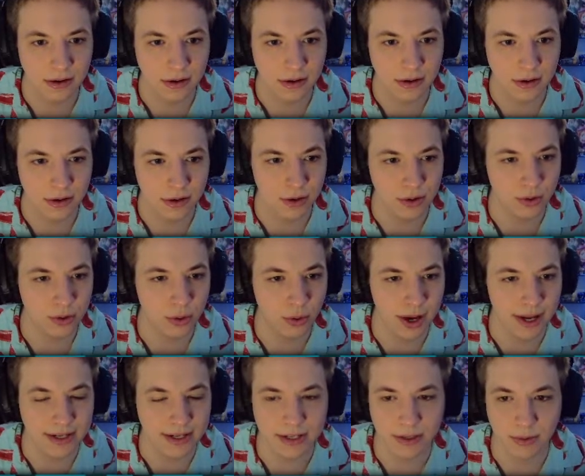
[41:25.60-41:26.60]
New
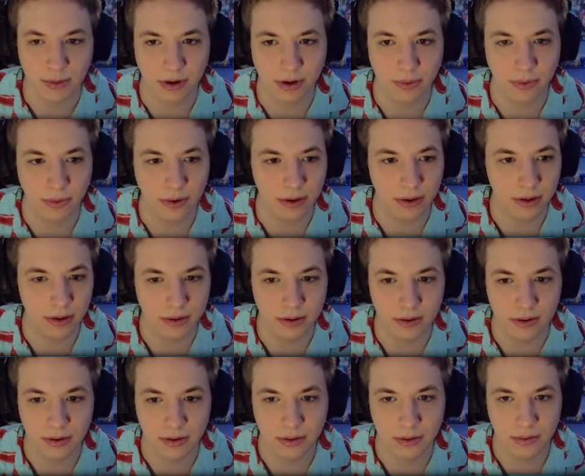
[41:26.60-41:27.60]
quest. What, are, what,
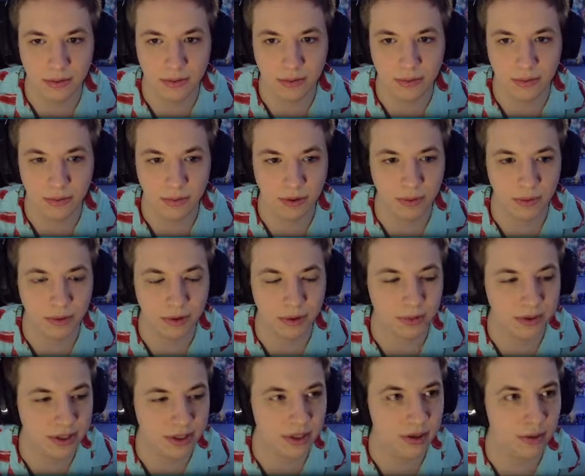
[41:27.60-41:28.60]
what, what
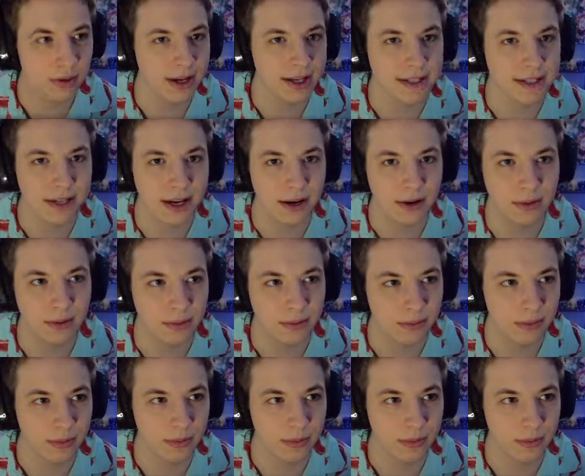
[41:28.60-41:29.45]
what's the quest? I don't...